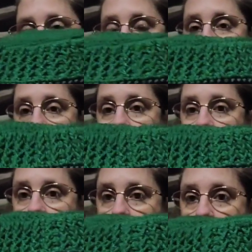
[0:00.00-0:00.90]
Thank you,
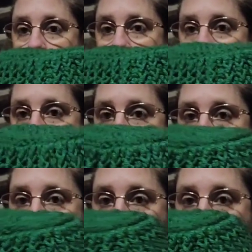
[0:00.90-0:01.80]
John Boy, for
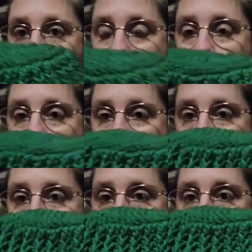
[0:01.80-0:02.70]
the tutorial
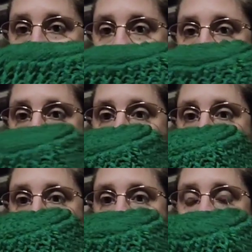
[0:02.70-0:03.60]
and
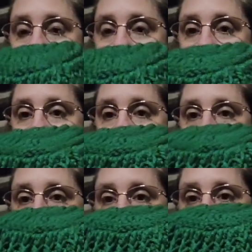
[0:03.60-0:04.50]
sharing the
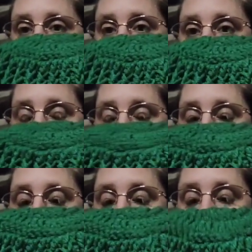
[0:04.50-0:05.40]
pattern with us. I
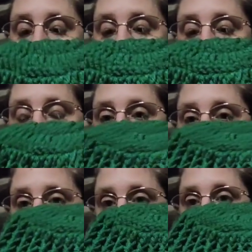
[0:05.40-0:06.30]
appreciate it, and I
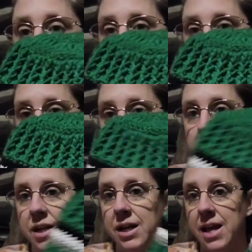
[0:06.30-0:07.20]
think my brother is really
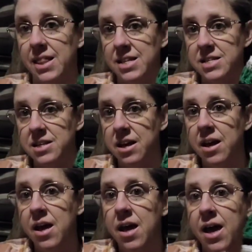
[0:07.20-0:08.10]
going to like this.
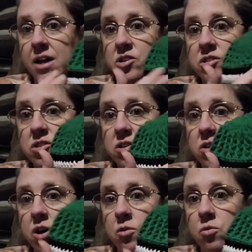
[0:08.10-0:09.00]
And just so you
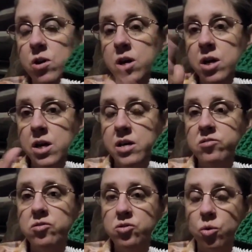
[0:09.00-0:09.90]
know, his
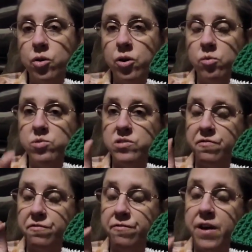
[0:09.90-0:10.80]
tutorial was
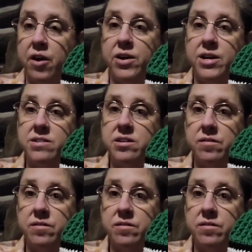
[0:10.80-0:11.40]
very easy